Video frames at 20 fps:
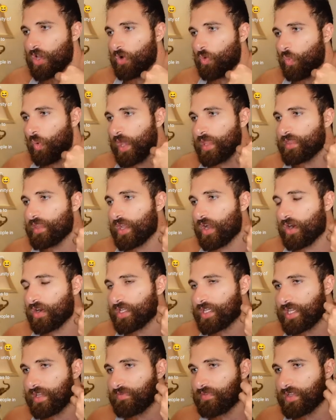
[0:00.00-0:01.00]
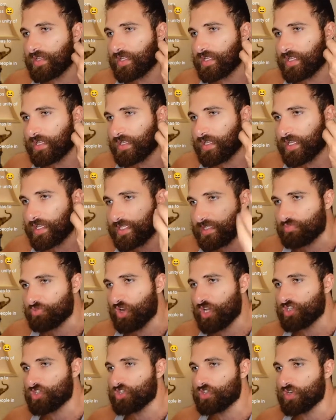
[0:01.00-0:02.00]
when they are given
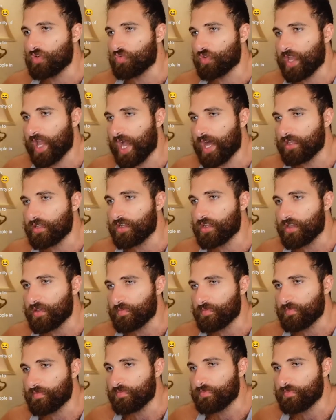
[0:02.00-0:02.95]
expression in reality.